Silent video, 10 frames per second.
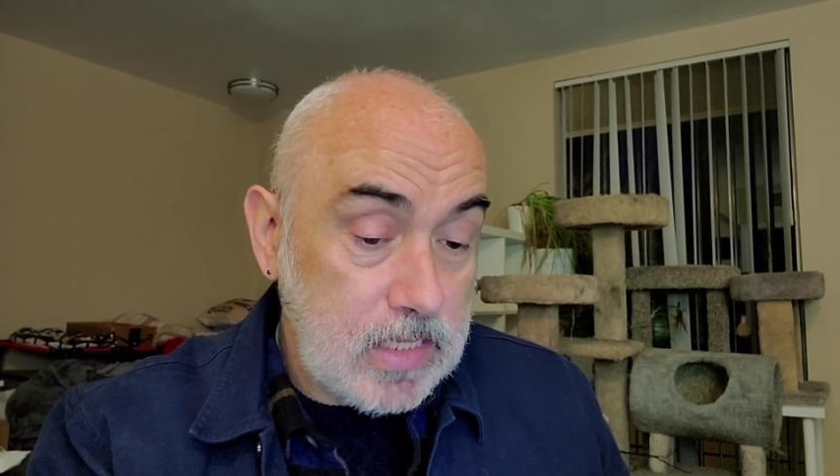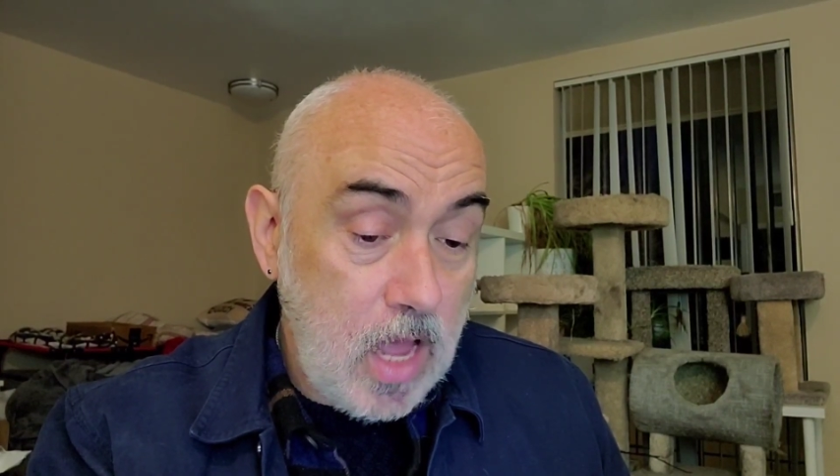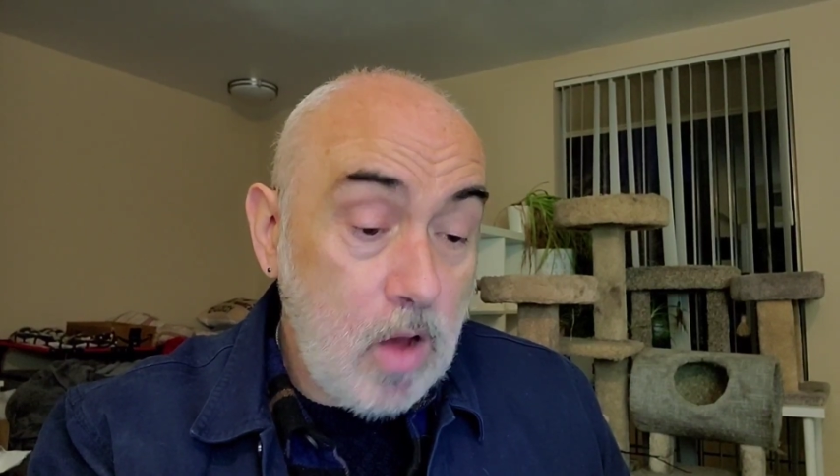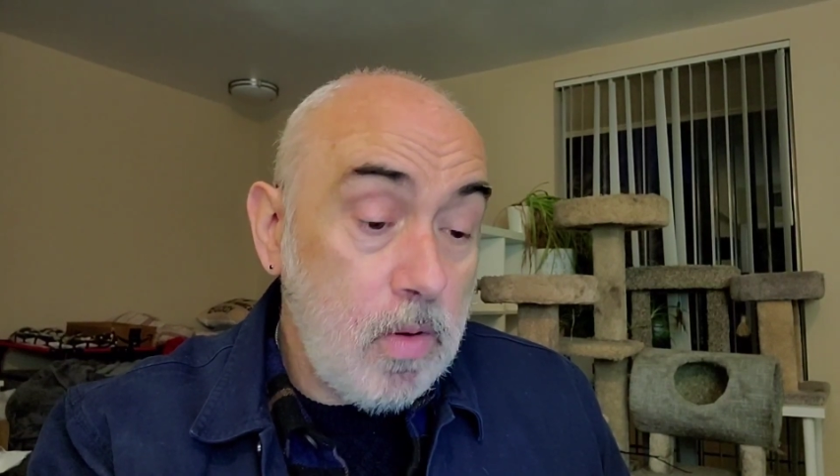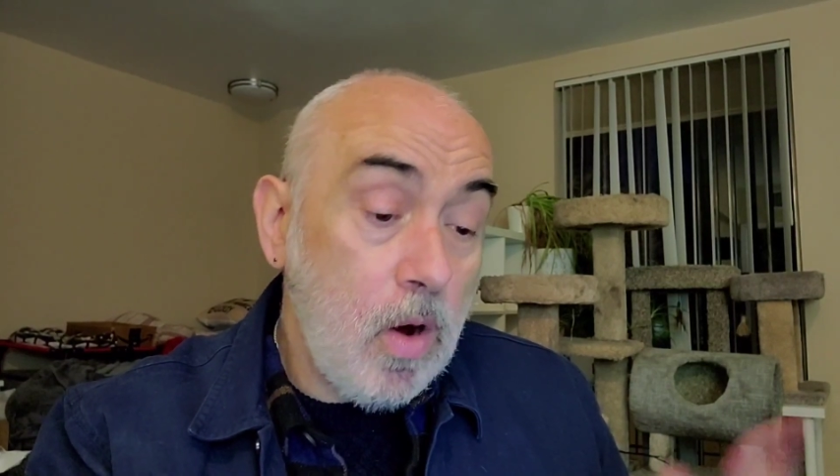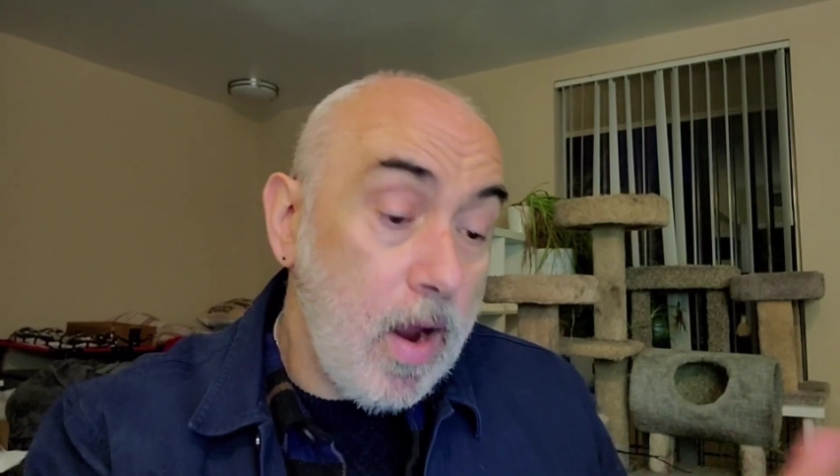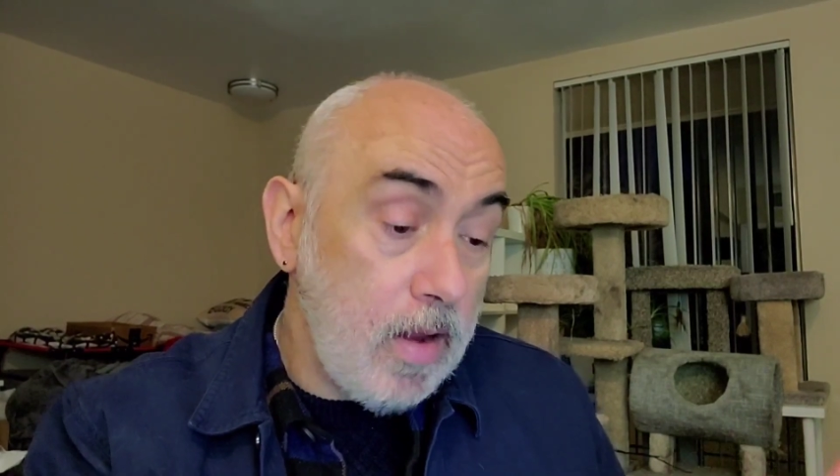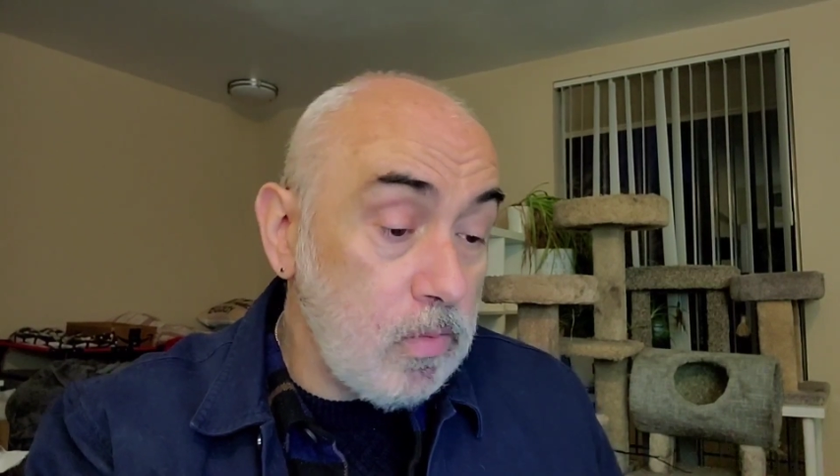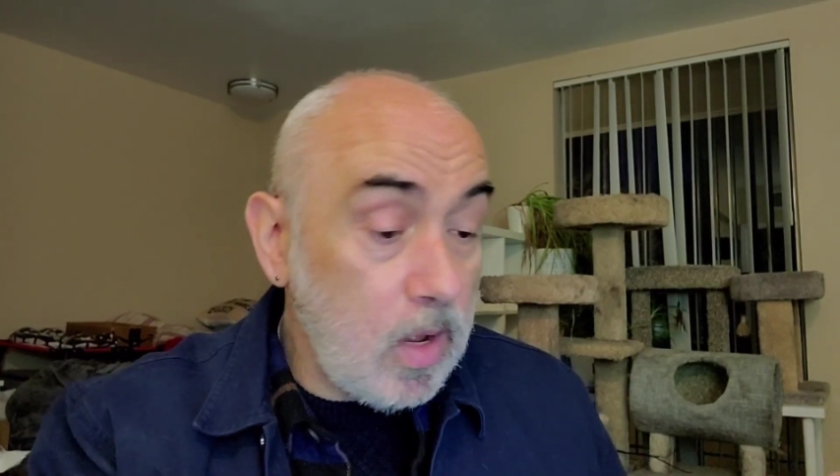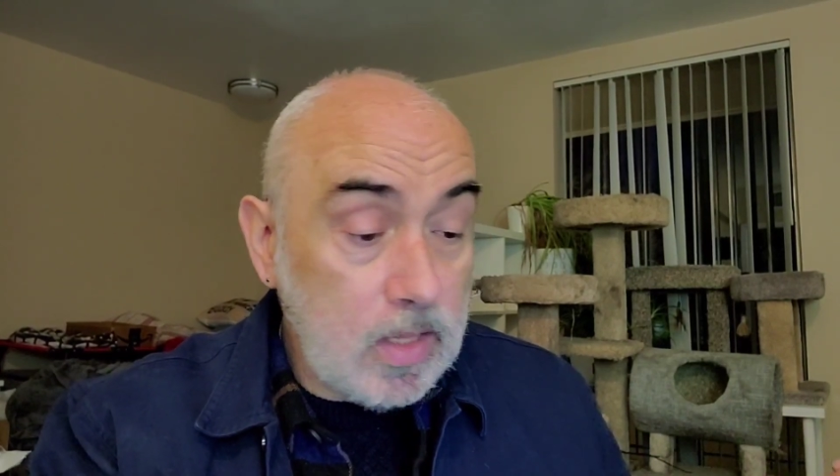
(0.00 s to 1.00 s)
oh, all
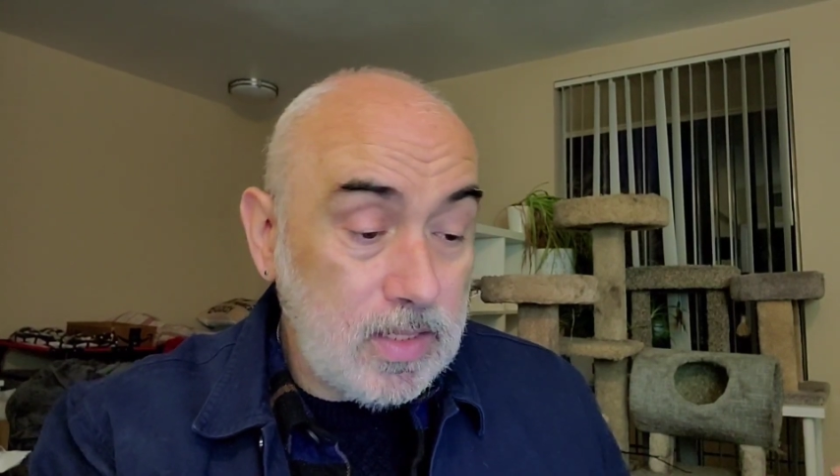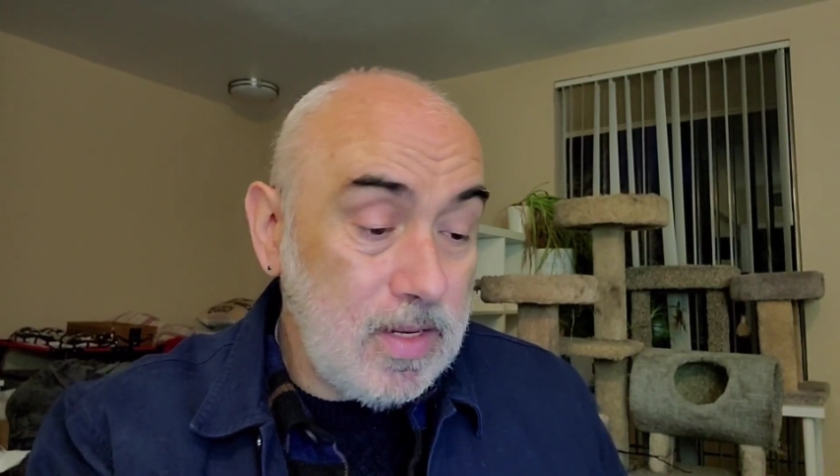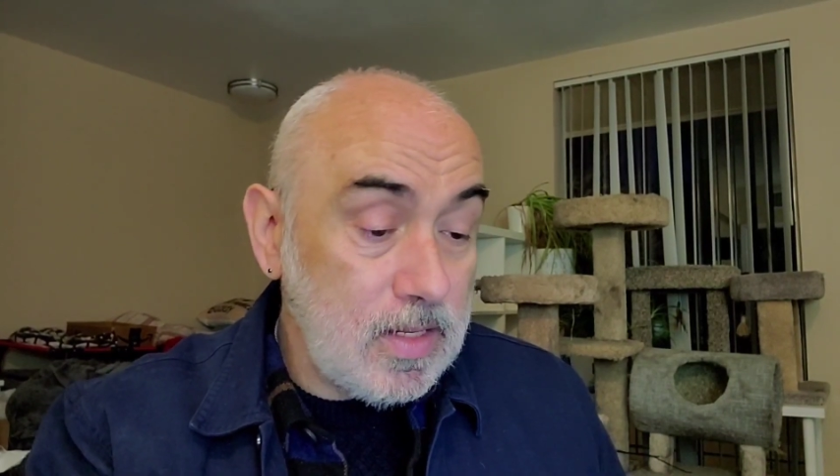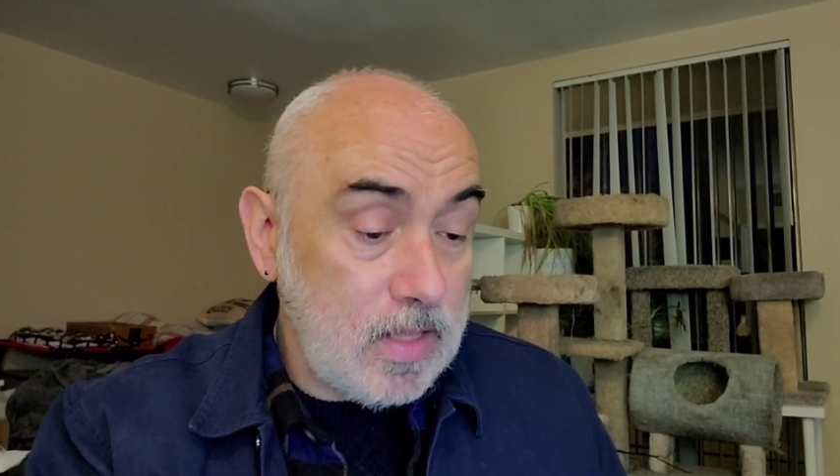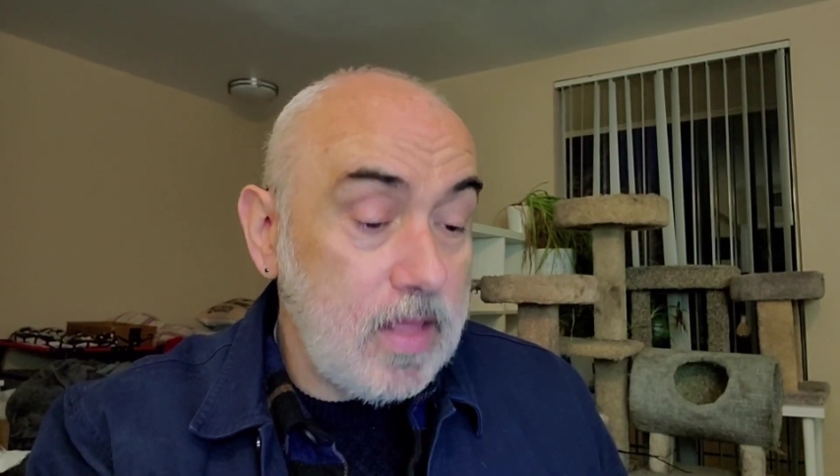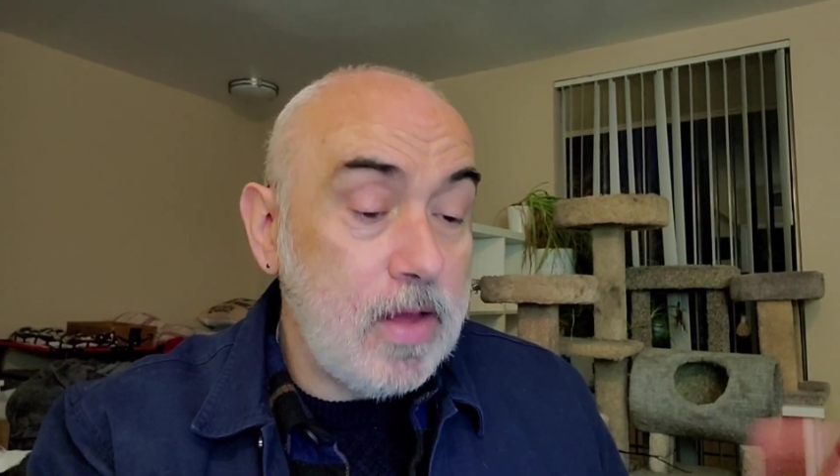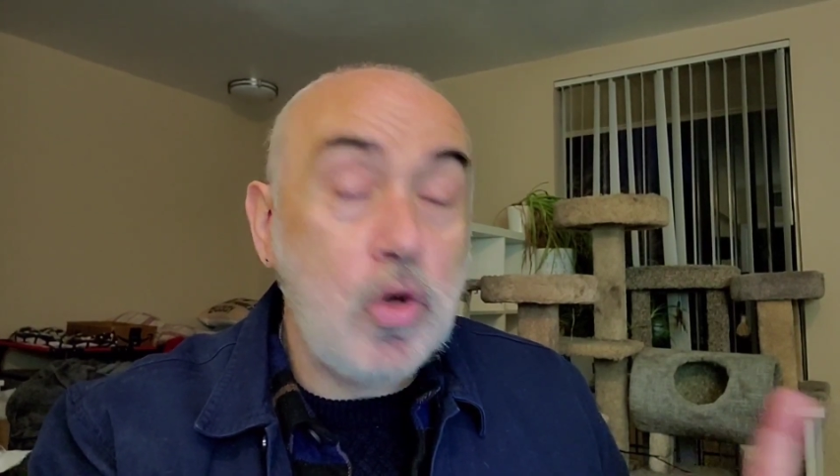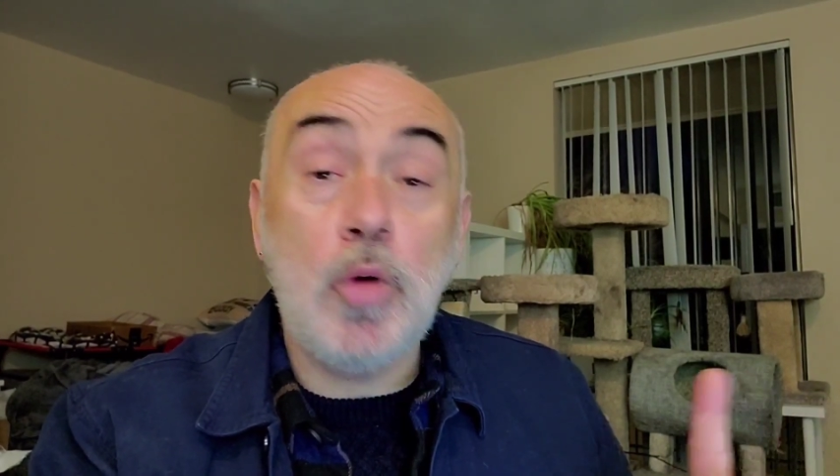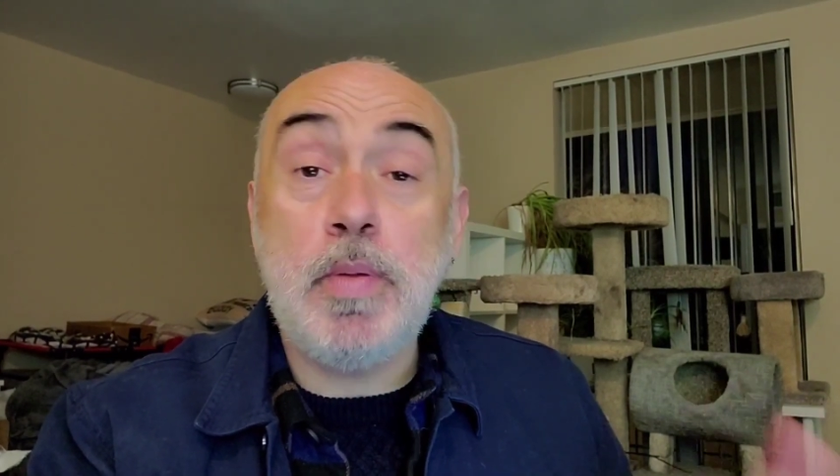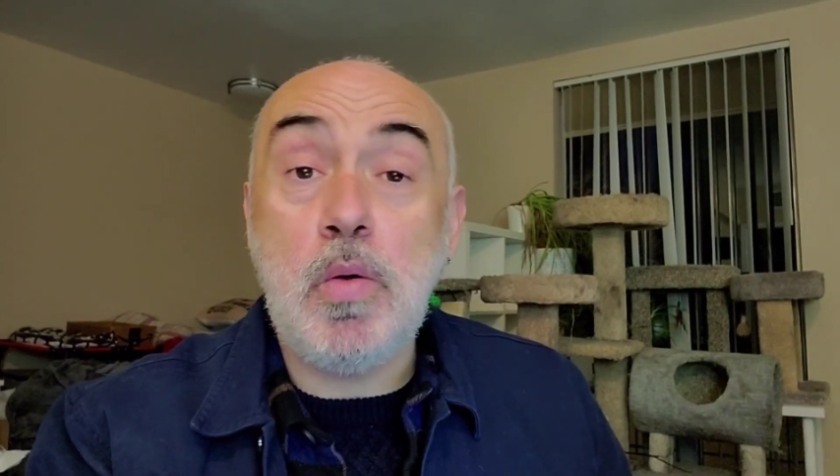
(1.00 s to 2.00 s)
right. Well, it
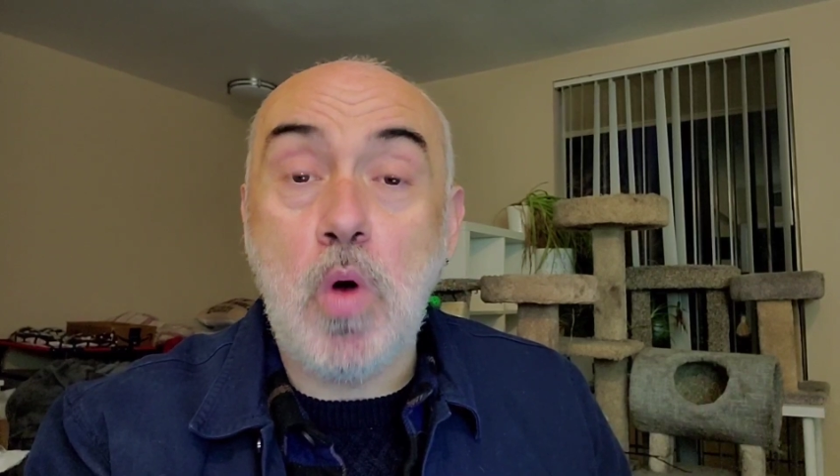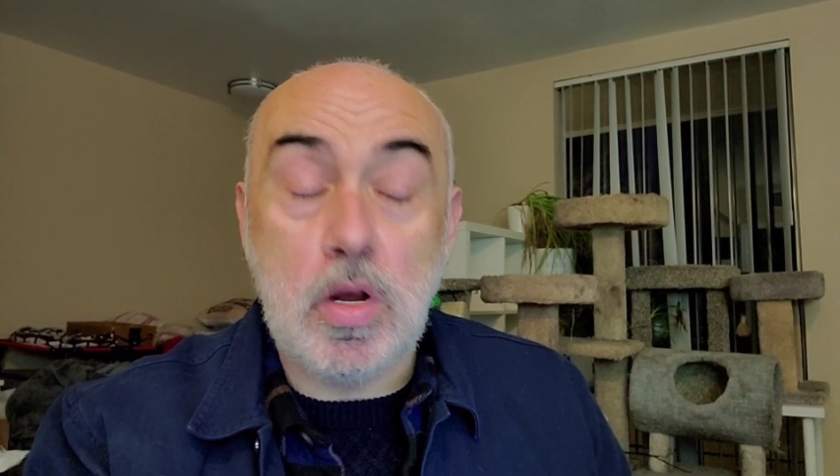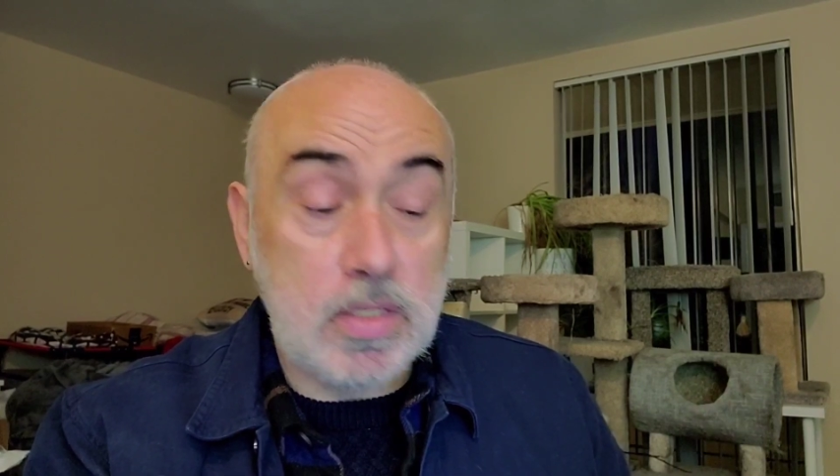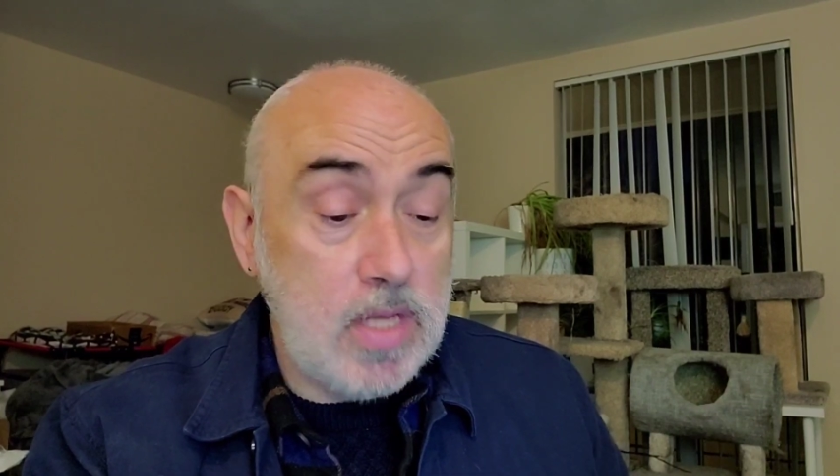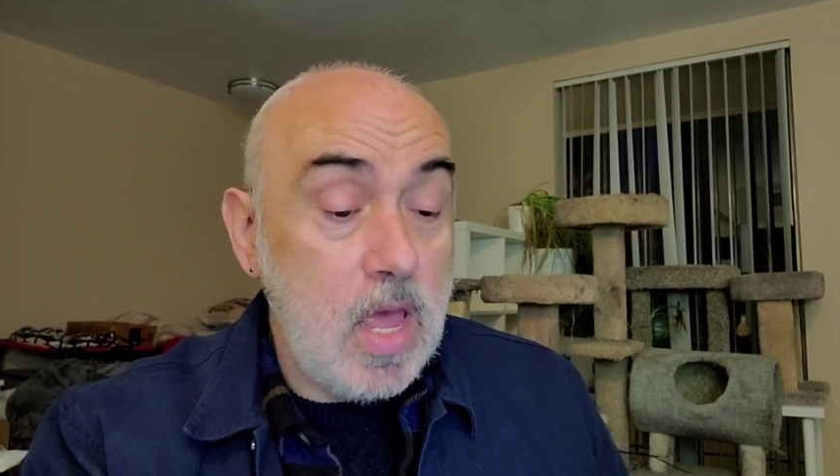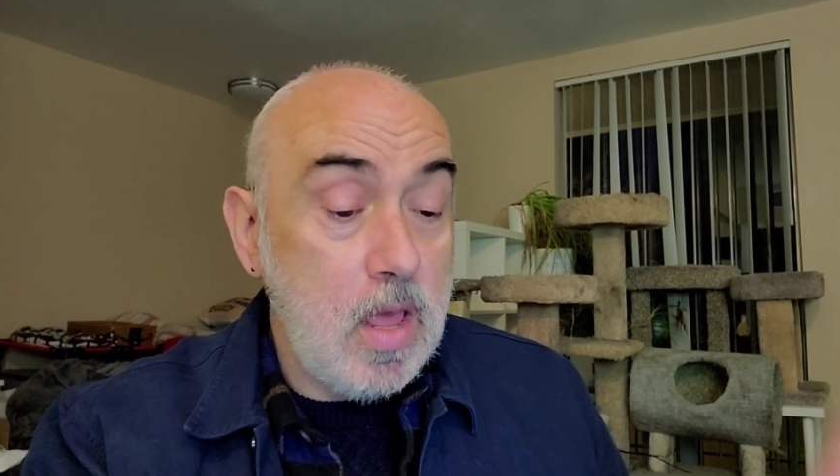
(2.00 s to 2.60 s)
could be worse.